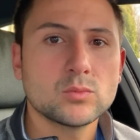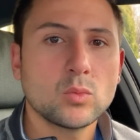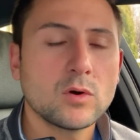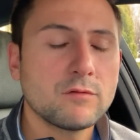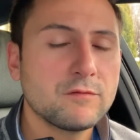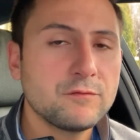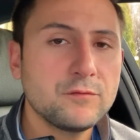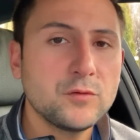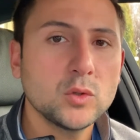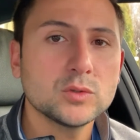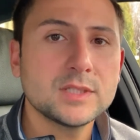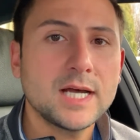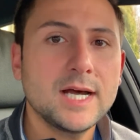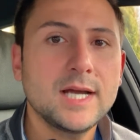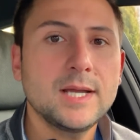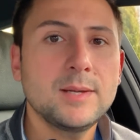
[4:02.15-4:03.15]
We're
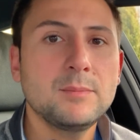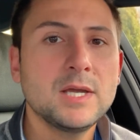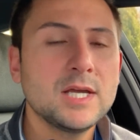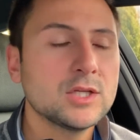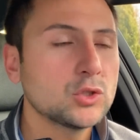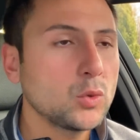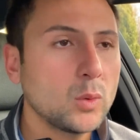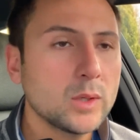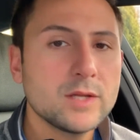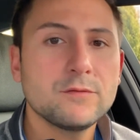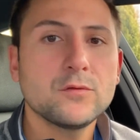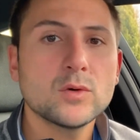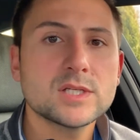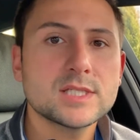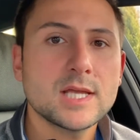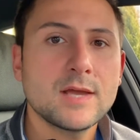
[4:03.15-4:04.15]
full-time,
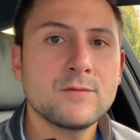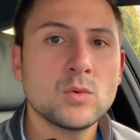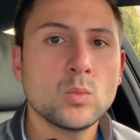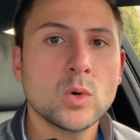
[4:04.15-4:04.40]
24/7